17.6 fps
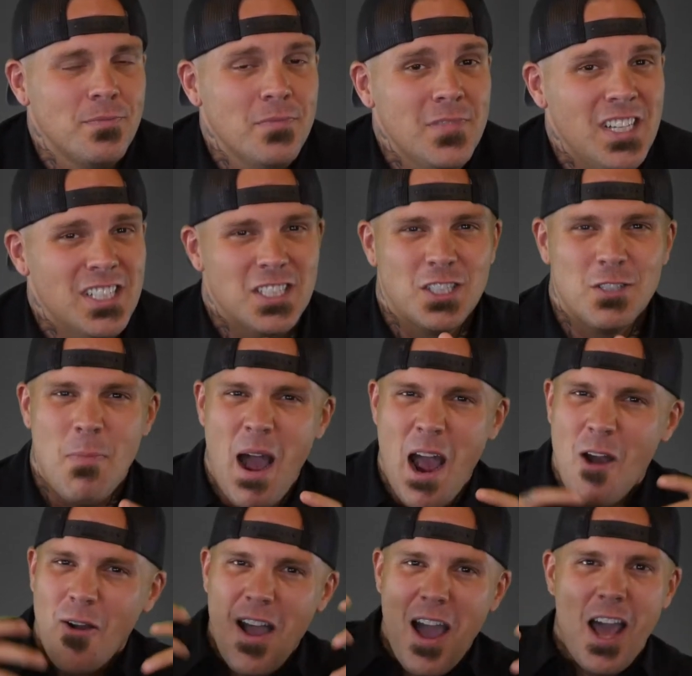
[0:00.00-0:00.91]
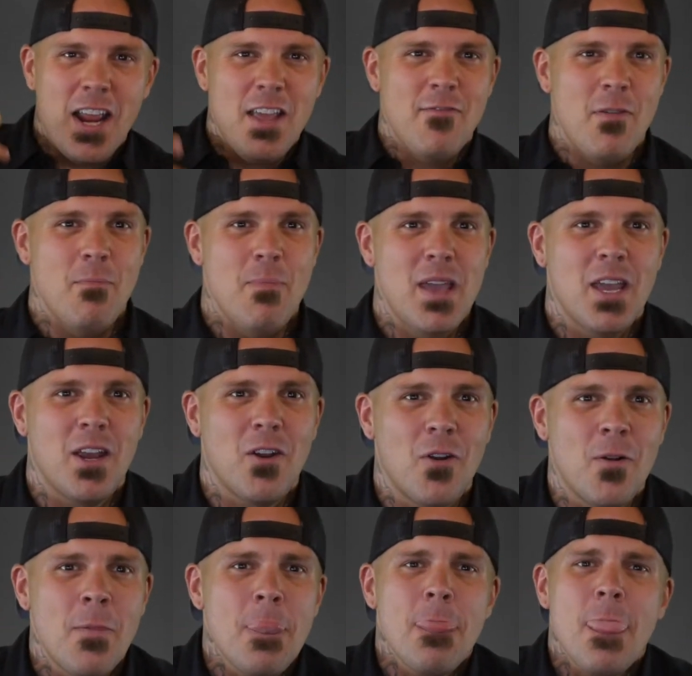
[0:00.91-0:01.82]
His smile got even
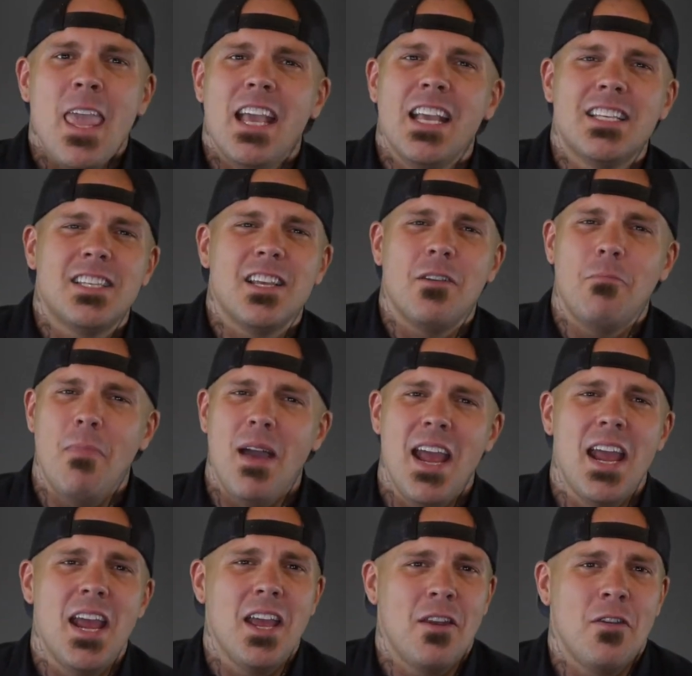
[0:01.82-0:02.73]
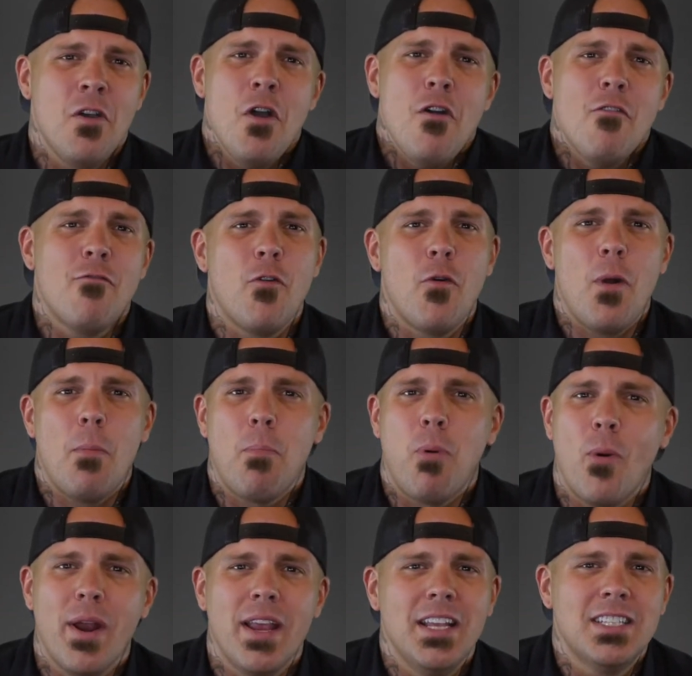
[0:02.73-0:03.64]
bigger. He said, man, for a
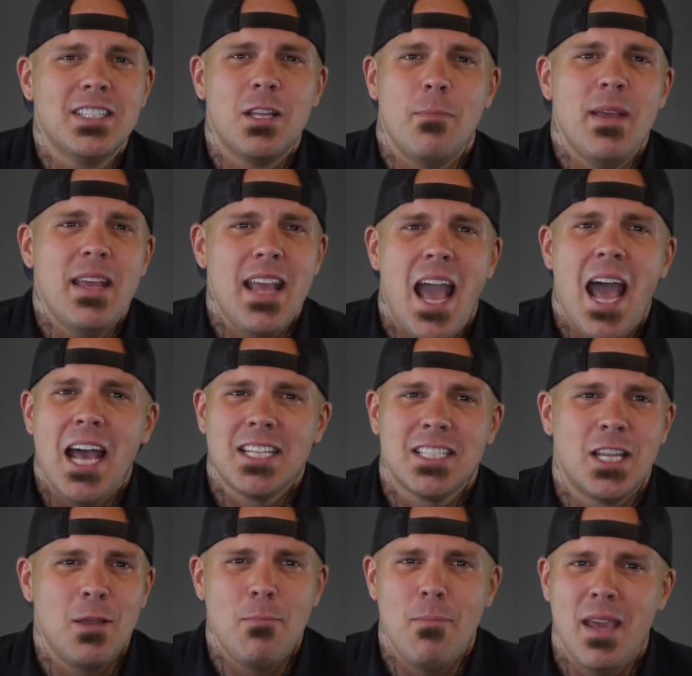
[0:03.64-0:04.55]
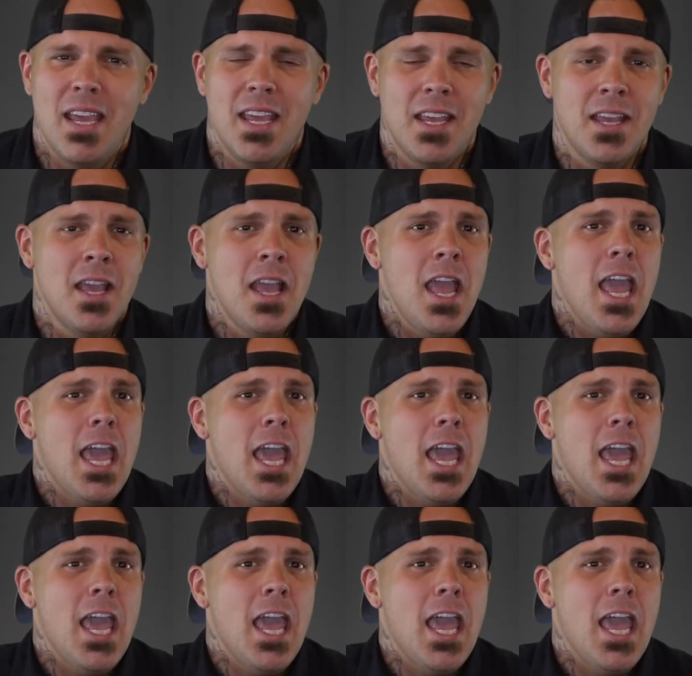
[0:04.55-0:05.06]
priest to be asking me.